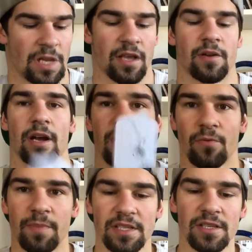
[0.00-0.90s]
So I got my 3
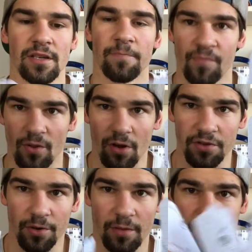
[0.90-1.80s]
pieces, they're all torn
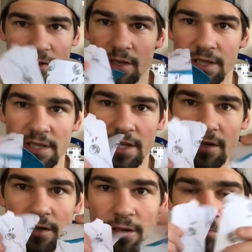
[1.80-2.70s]
in the middle, as you can see,
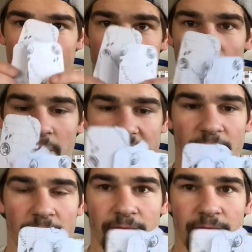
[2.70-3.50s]
and now we want to place them on.